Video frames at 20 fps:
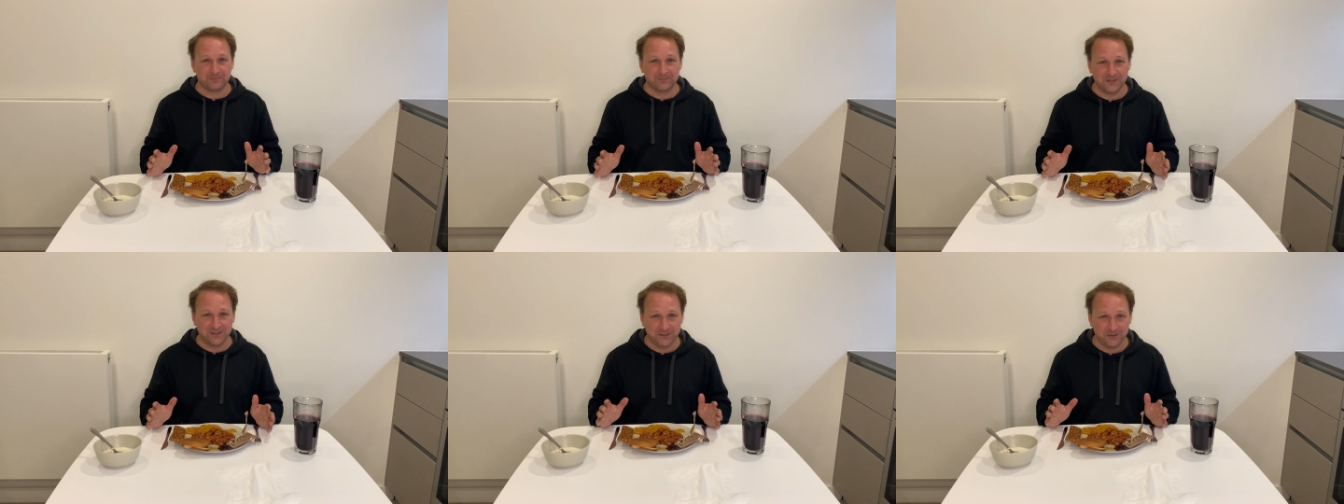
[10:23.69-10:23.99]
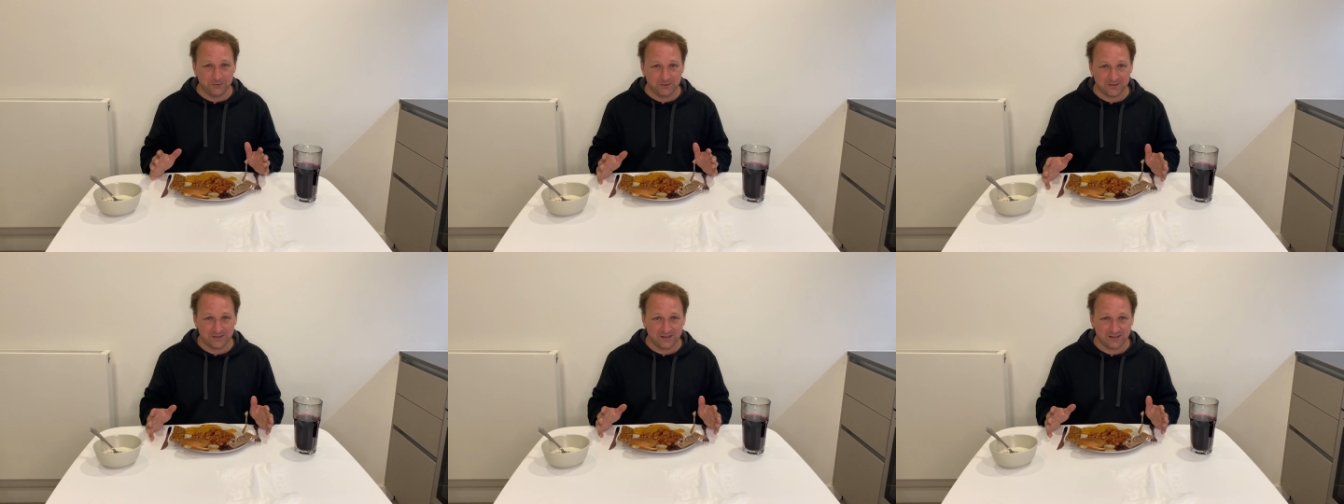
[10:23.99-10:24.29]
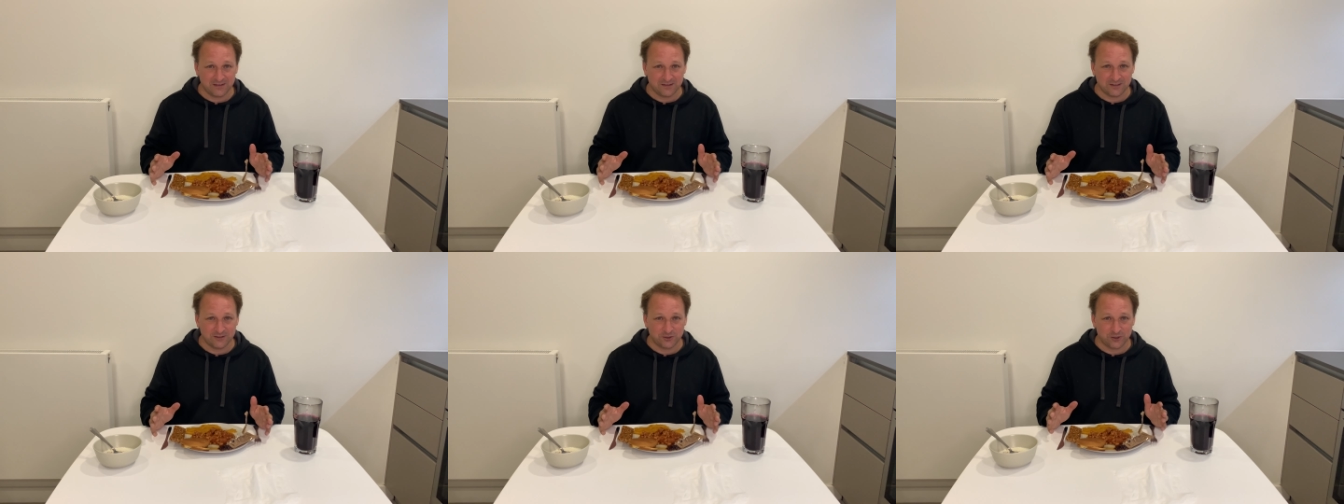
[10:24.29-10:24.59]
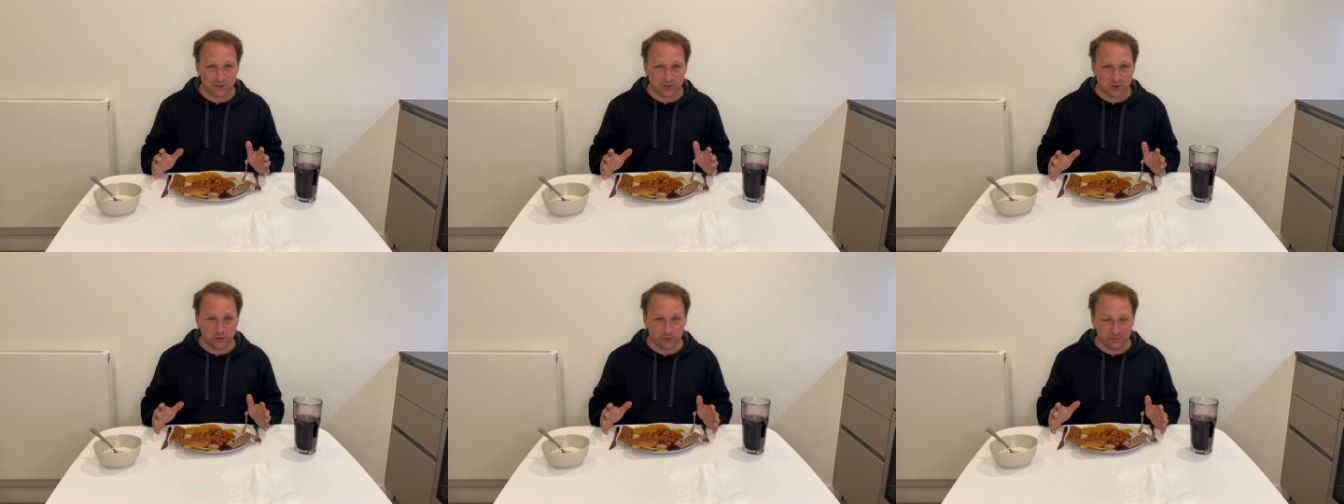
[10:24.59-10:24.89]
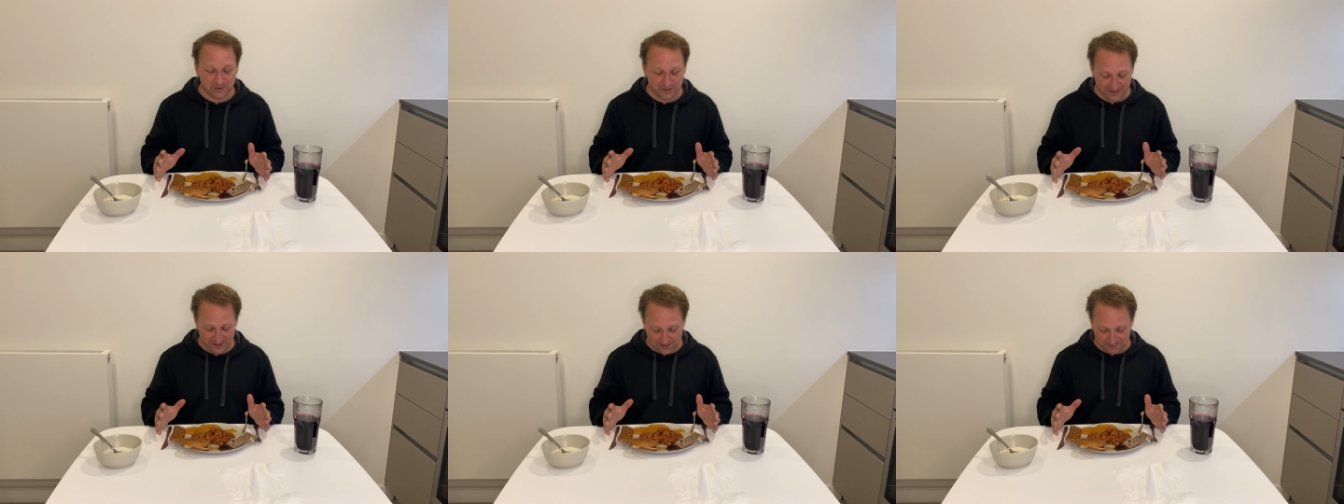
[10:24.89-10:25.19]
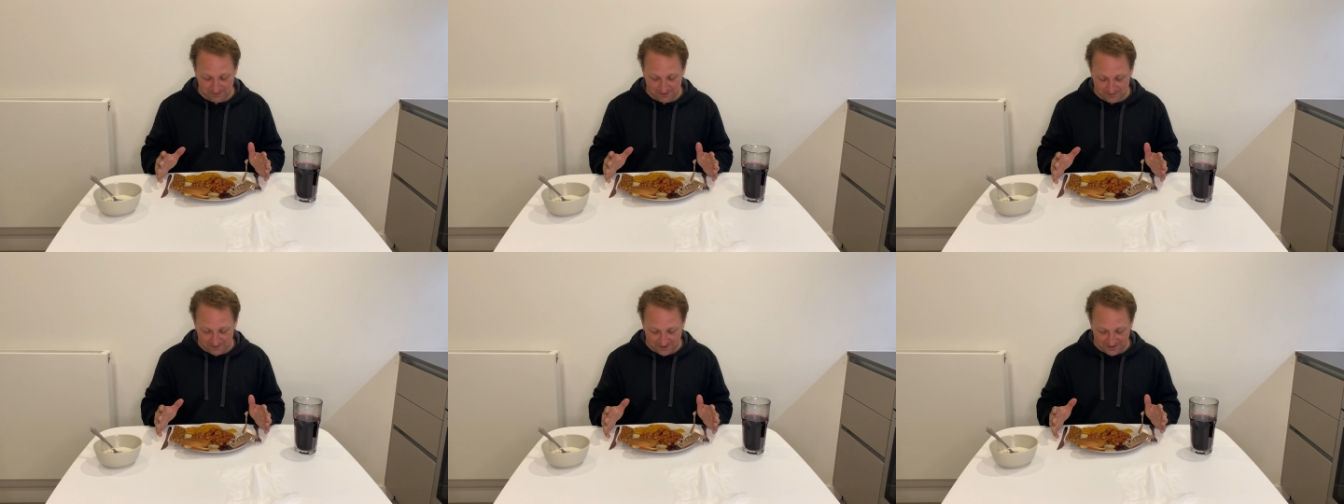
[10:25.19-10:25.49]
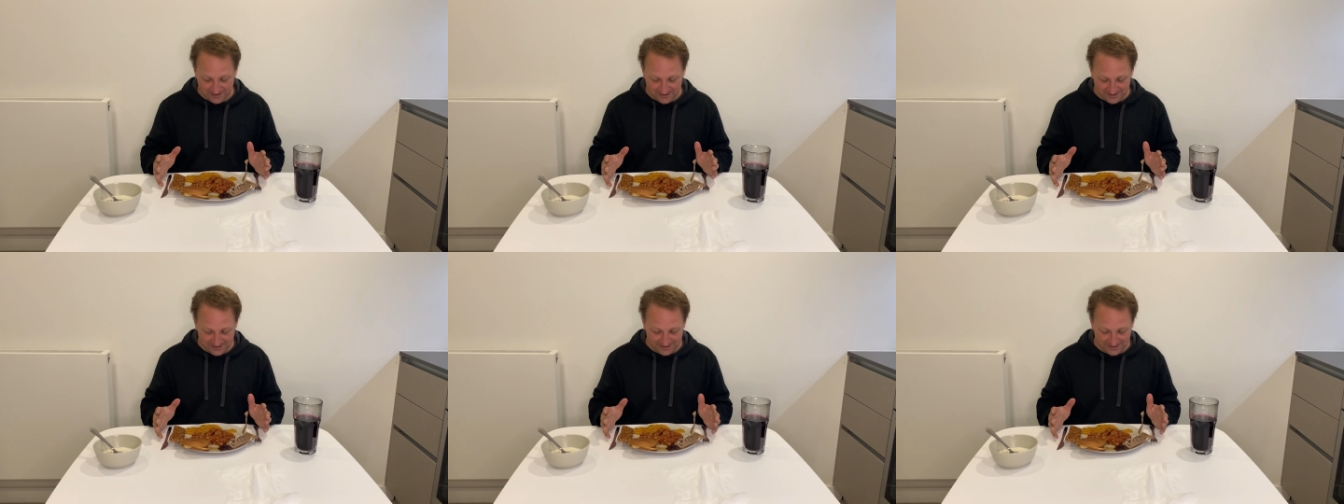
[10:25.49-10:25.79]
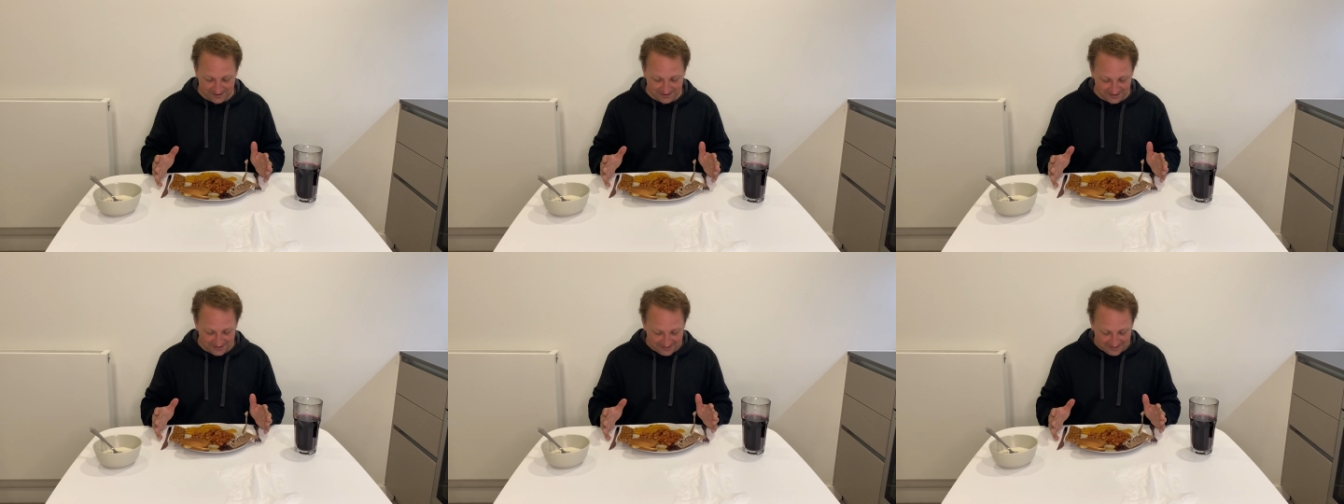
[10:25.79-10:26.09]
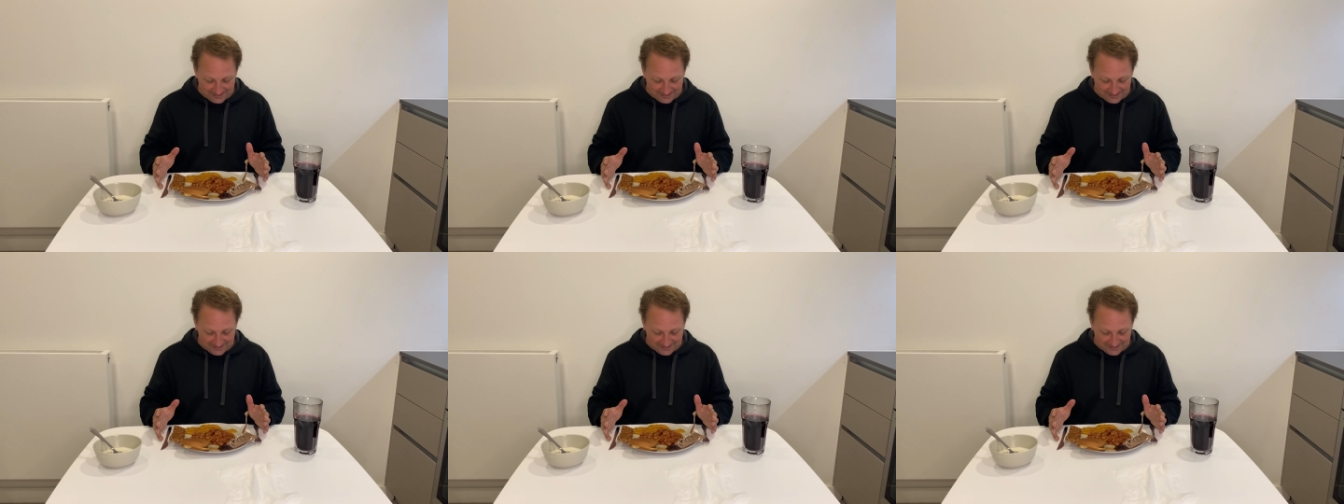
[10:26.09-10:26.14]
You would think that just opening up a